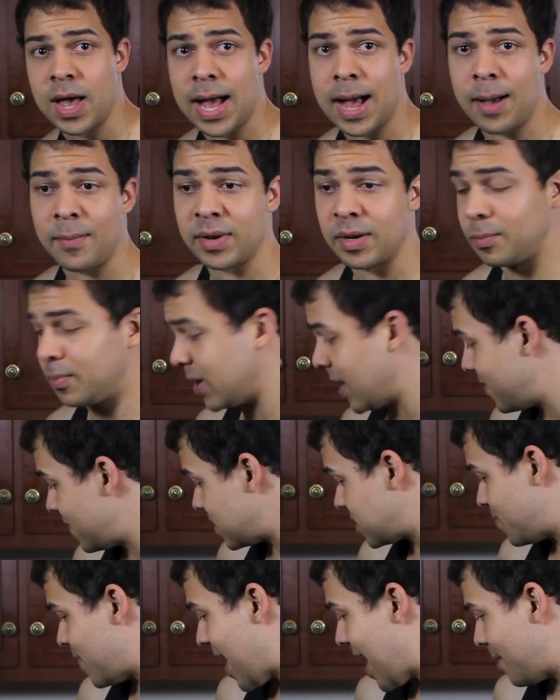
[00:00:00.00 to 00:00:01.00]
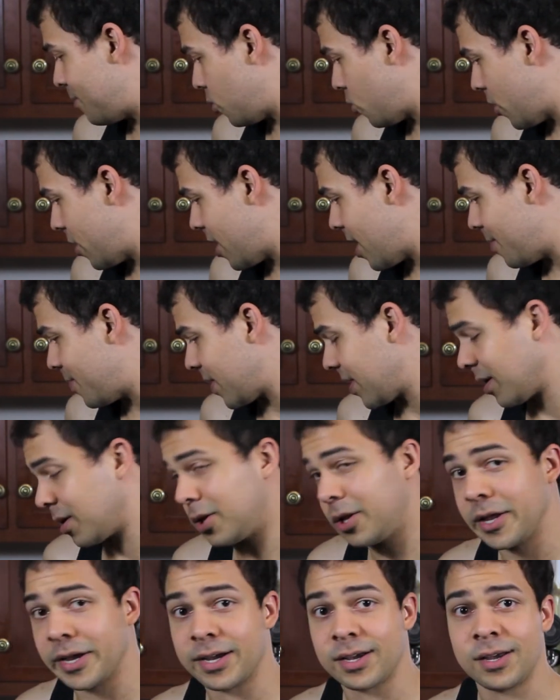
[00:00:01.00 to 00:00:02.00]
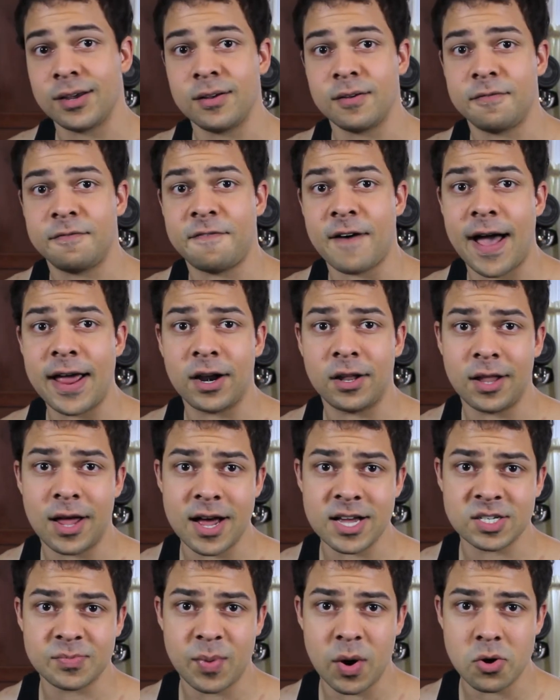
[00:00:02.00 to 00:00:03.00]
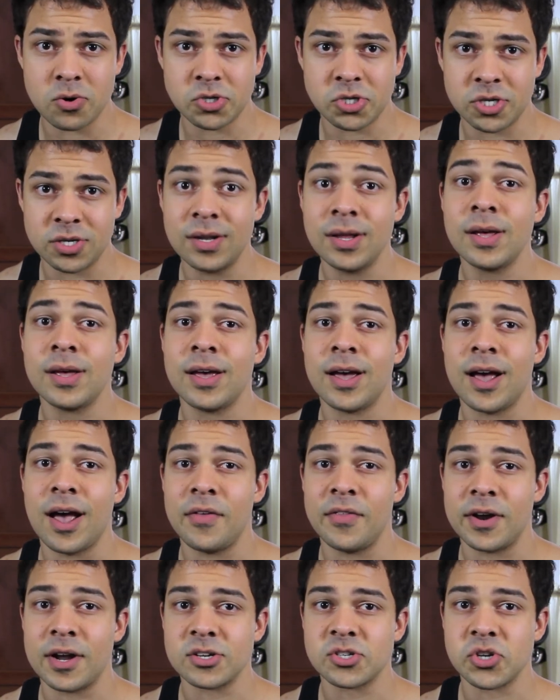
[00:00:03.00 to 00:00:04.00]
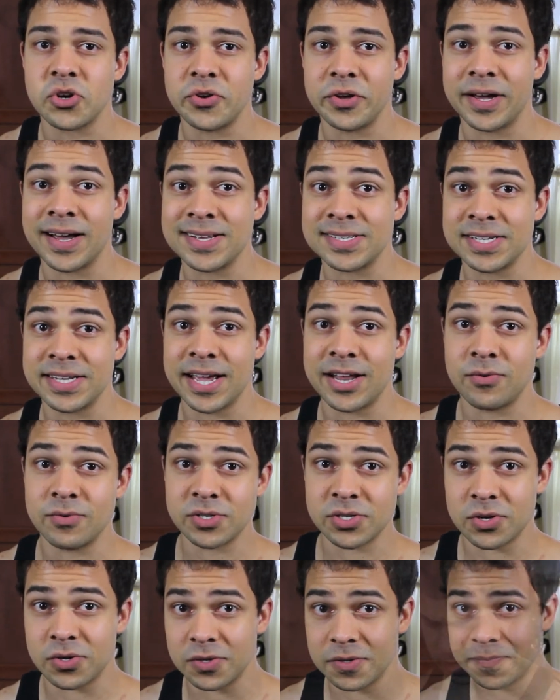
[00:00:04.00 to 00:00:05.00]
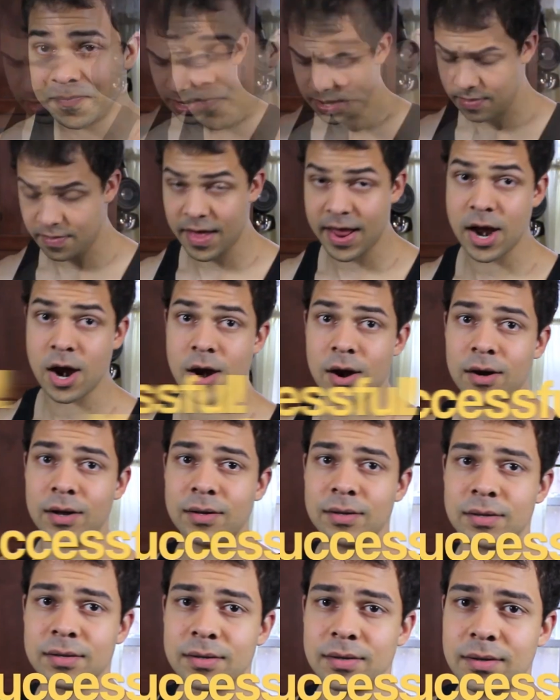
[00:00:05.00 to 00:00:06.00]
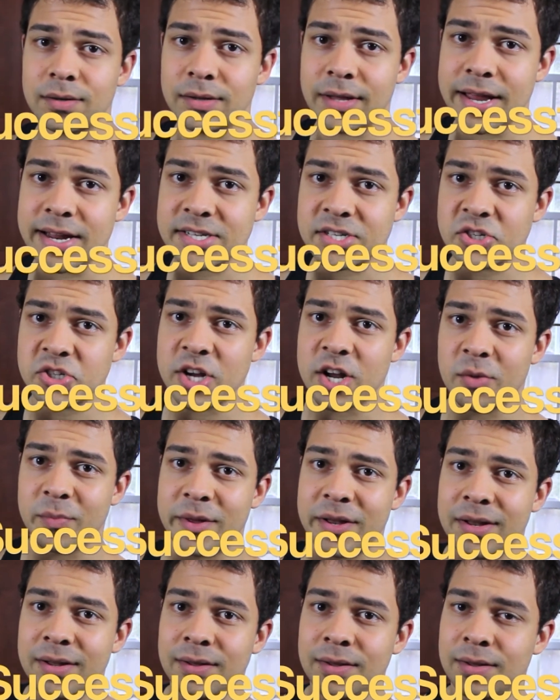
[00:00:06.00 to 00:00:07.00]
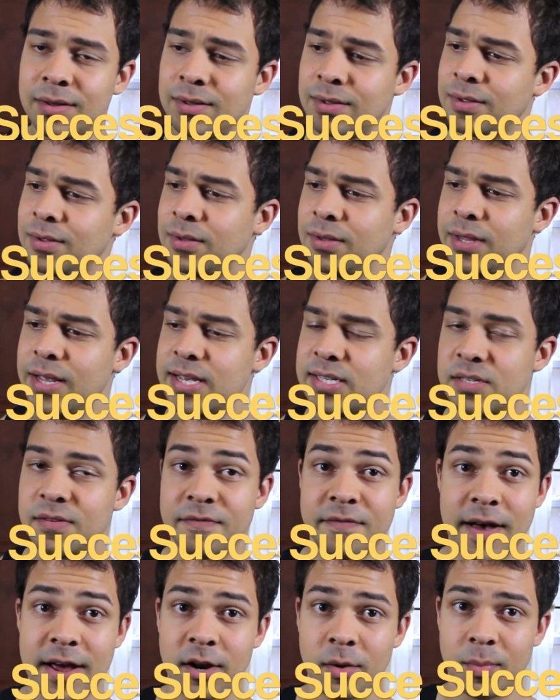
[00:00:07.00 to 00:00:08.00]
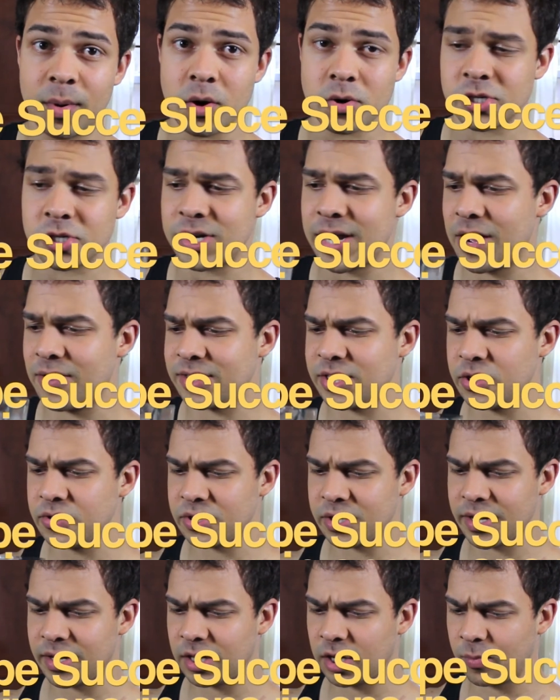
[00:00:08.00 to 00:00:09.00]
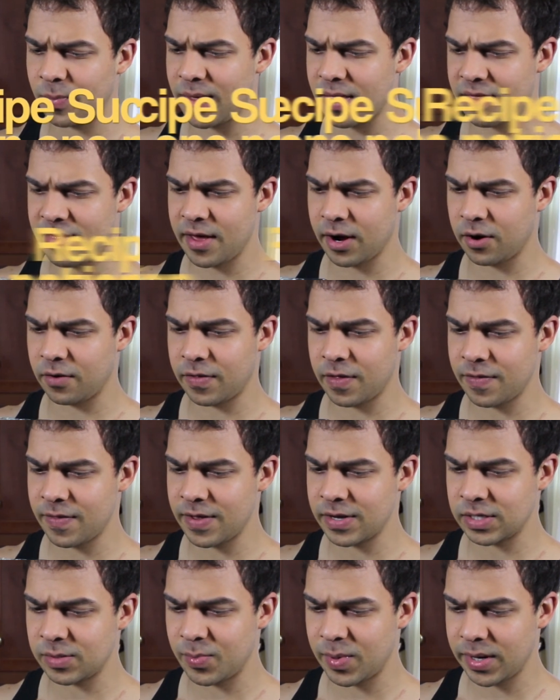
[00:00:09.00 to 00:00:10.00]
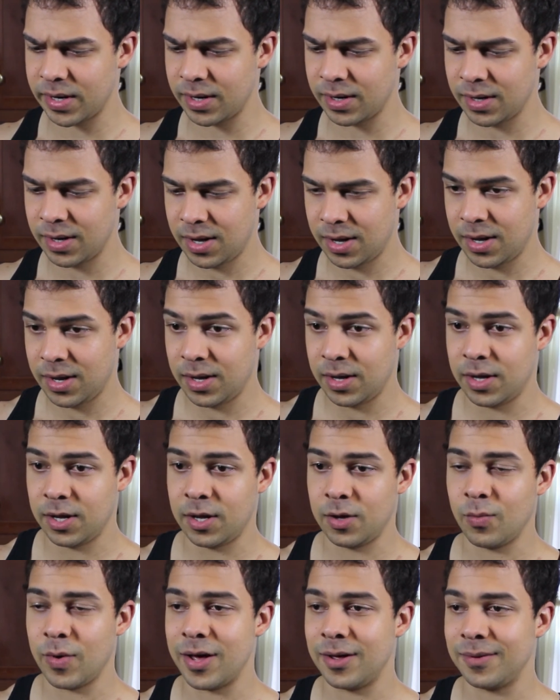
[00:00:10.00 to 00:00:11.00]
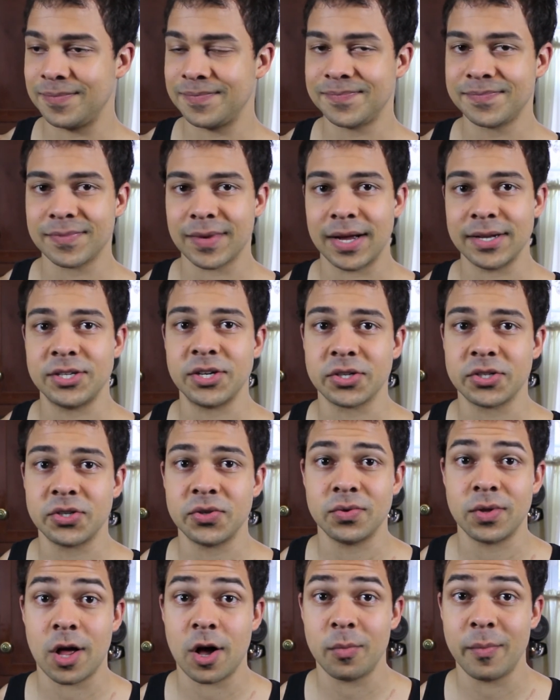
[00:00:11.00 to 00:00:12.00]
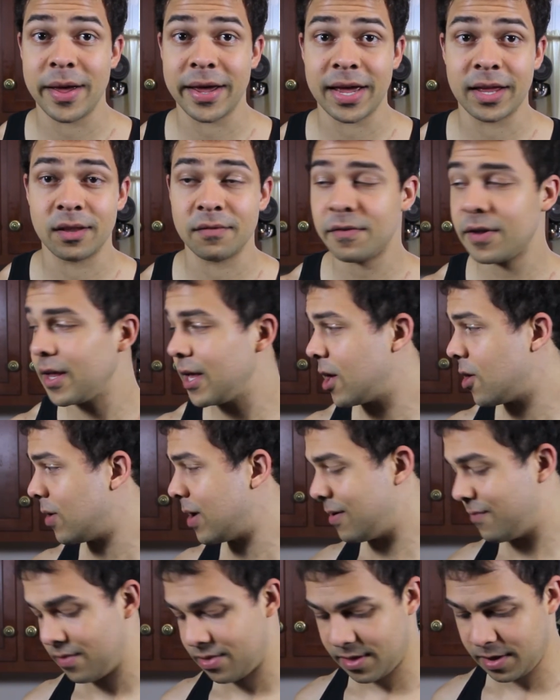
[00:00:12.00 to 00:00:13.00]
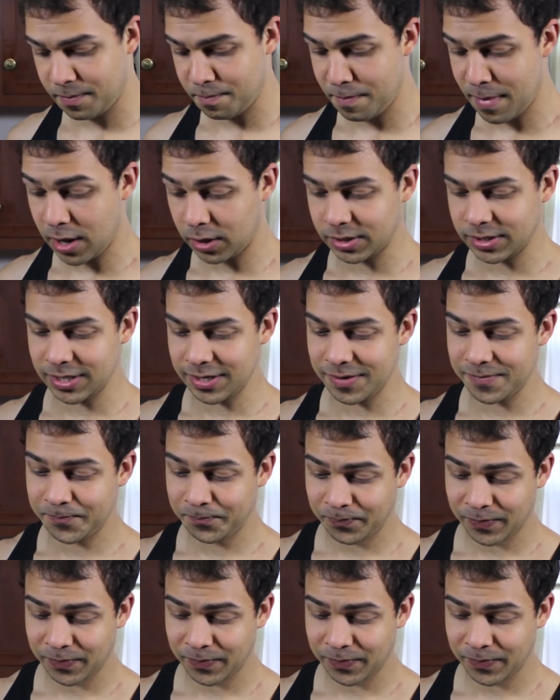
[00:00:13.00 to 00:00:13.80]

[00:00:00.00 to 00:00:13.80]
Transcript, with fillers: I'm going to blend this bad boy up and click Finalize Potion, and then I'll show you guys the end result. And there, ladies and gentlemen, is the final potion. Now, it's usually a little bit thicker than this, but, well, I took too long making the video and everything melted.